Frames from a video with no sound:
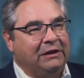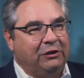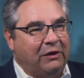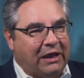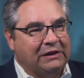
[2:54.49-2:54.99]

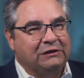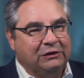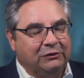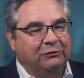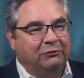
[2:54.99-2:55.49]
You had
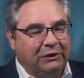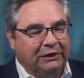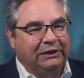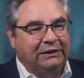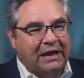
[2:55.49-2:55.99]
to
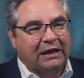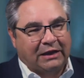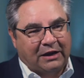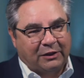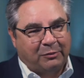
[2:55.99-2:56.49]
really knock
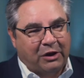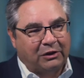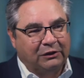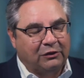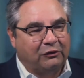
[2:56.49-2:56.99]
it out of the
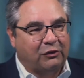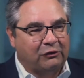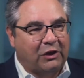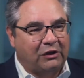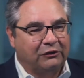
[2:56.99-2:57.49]
park in those
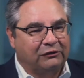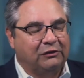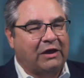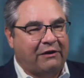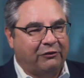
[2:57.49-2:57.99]
hotels
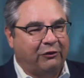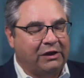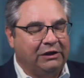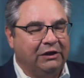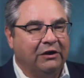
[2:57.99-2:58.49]
to have a
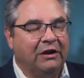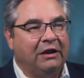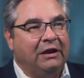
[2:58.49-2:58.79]
great year.